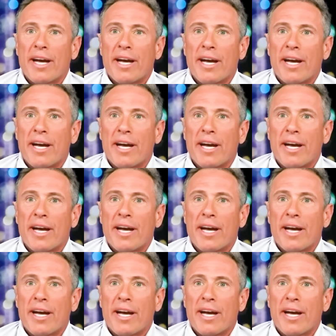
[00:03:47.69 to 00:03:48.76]

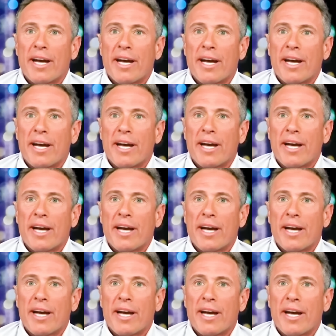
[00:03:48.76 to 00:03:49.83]

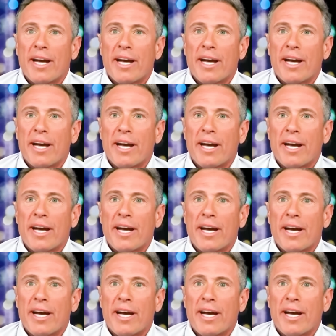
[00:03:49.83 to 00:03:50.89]

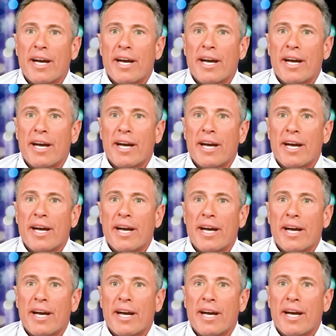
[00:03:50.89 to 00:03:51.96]

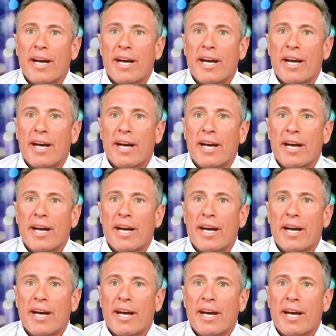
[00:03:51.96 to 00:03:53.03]

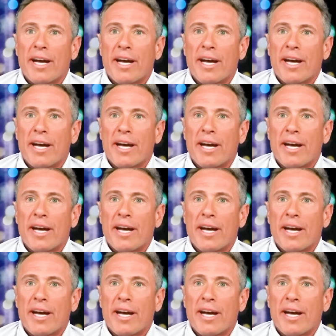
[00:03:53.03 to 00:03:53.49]
[no speech]